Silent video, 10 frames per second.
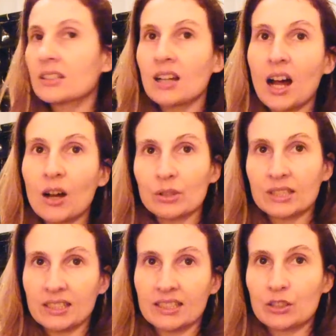the
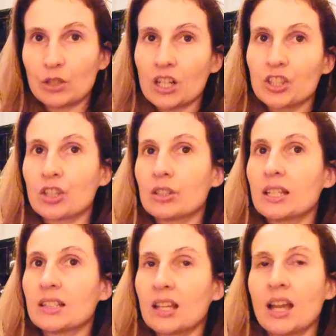house is structured
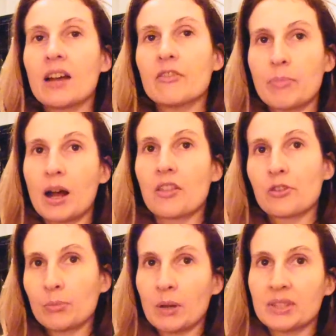that I have
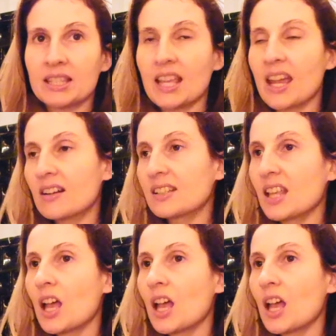bathroom upstairs,